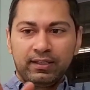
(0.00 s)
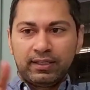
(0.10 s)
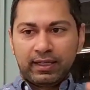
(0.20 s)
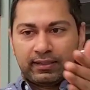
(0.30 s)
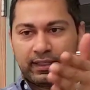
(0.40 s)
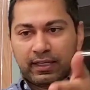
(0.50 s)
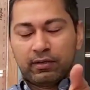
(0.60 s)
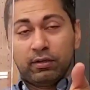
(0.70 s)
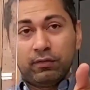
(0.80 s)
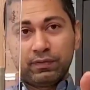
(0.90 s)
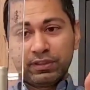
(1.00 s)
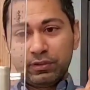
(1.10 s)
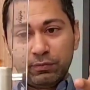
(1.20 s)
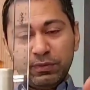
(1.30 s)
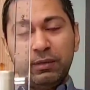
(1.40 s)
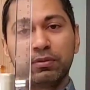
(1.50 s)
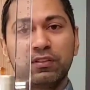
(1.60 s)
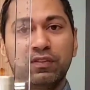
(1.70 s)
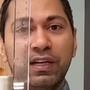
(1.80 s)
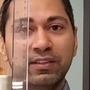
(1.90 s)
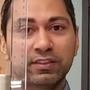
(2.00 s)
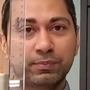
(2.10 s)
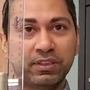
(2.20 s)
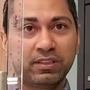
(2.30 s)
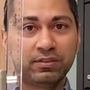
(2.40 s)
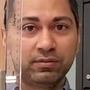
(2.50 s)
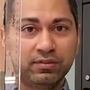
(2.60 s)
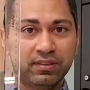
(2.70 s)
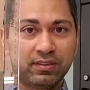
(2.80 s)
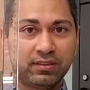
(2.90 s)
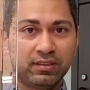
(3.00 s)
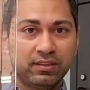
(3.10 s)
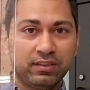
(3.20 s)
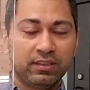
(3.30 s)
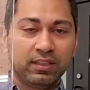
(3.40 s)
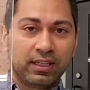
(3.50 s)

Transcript: And now hopefully you'll be able to find the speed using the